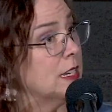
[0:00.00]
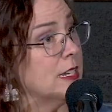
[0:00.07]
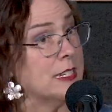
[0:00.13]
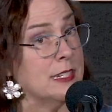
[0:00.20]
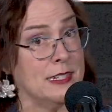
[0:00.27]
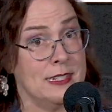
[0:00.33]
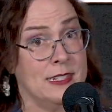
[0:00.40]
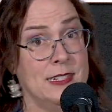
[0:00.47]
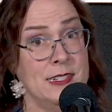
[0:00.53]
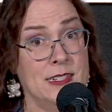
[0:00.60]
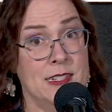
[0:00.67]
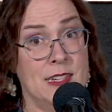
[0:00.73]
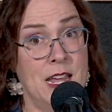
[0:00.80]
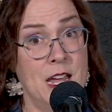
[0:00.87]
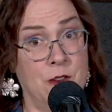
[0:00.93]

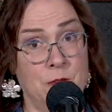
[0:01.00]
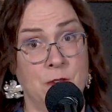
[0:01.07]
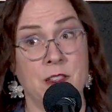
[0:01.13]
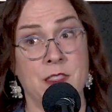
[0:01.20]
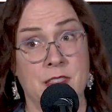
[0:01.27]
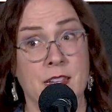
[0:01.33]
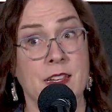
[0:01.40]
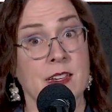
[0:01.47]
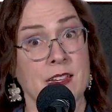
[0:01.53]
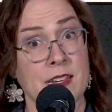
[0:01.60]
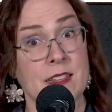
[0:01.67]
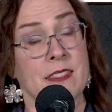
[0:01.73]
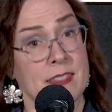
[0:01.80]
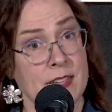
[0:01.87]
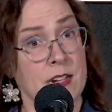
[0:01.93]
Is everything
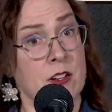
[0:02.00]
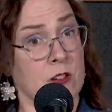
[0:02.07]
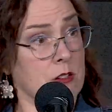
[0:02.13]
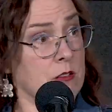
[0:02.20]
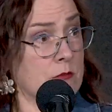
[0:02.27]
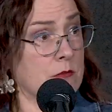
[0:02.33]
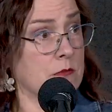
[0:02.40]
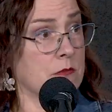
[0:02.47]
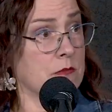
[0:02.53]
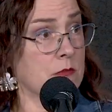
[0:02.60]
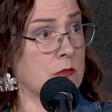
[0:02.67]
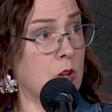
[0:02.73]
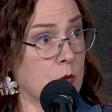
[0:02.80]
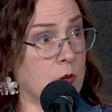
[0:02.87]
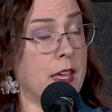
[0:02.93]
in there
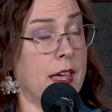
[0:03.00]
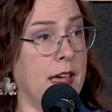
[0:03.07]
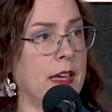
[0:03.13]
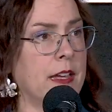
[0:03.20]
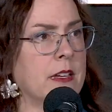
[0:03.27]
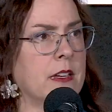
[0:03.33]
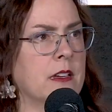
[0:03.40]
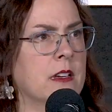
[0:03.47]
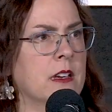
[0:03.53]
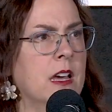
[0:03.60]
okay?